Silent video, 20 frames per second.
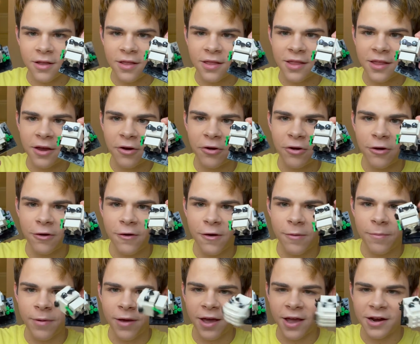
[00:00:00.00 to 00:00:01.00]
There are
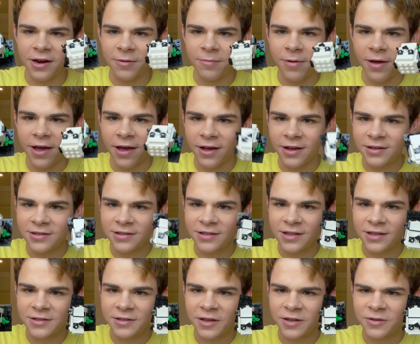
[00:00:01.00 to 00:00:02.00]
panda bears.
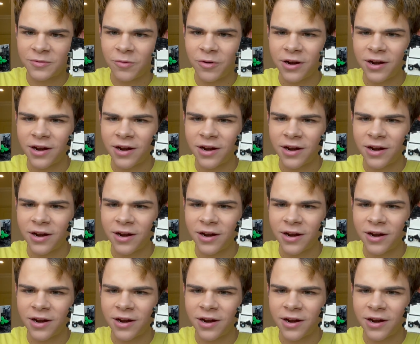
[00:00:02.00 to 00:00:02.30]
This isn't